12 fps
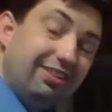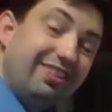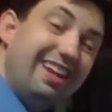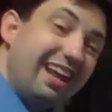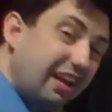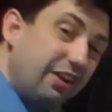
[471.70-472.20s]

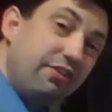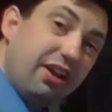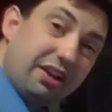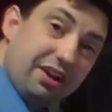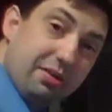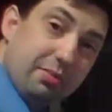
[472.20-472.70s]
It's negative
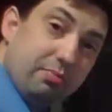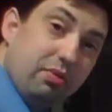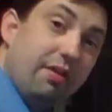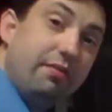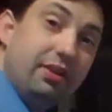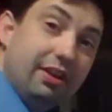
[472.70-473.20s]
economic
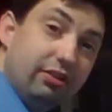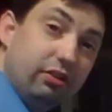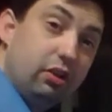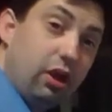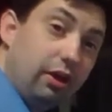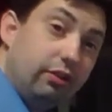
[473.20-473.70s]
profit,
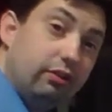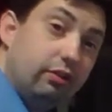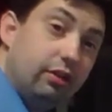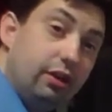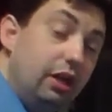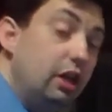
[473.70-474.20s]
it's a
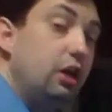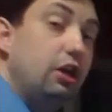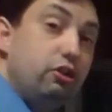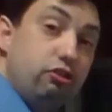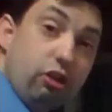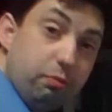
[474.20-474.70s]
loss.
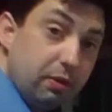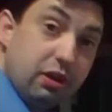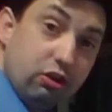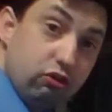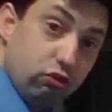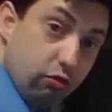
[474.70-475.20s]
Just
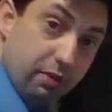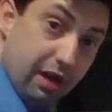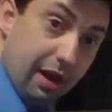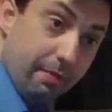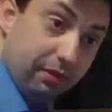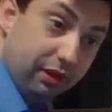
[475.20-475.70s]
because you're a
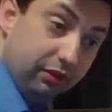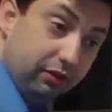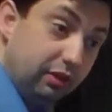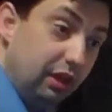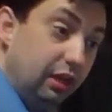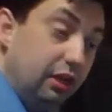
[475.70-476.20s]

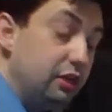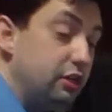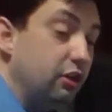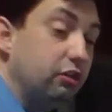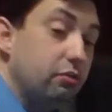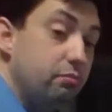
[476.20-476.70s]
monopolist
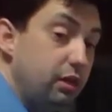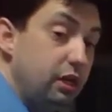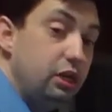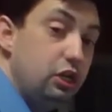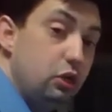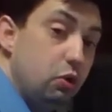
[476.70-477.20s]
doesn't
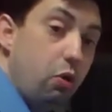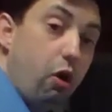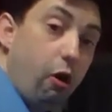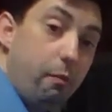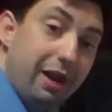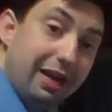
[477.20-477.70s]
mean
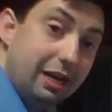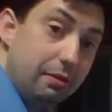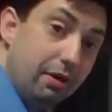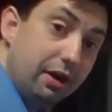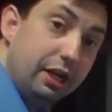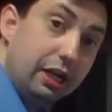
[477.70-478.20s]
you are
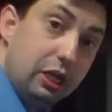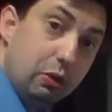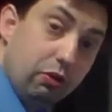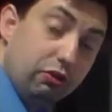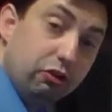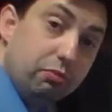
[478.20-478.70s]
making money,
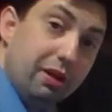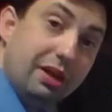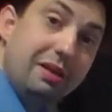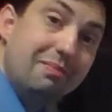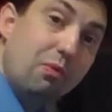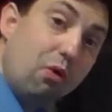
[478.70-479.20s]
you are just
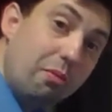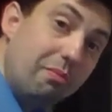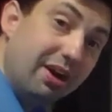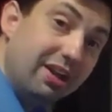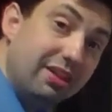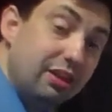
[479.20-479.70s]
making more
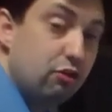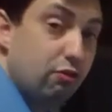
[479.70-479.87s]
money